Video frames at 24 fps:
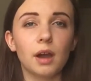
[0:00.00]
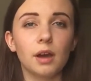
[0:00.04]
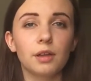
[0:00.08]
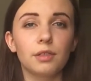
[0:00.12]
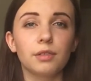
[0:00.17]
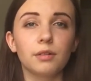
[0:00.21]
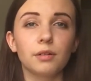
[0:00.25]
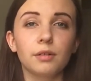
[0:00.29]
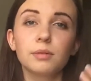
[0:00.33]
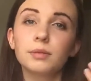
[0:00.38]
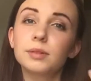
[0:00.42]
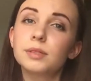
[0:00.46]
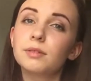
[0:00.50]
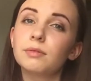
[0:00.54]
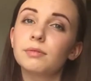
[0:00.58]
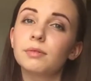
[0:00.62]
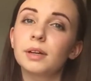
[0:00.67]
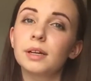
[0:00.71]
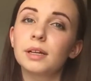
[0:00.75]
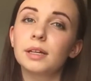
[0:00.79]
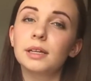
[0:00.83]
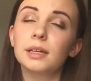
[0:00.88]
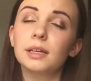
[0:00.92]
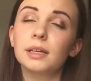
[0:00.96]
I thought it was a
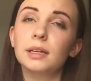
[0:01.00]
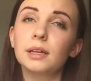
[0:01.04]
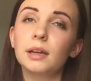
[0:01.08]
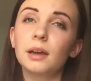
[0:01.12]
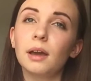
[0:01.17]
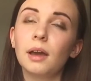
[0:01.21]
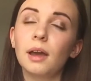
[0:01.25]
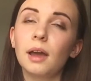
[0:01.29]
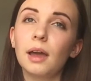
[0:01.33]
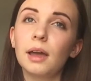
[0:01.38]
really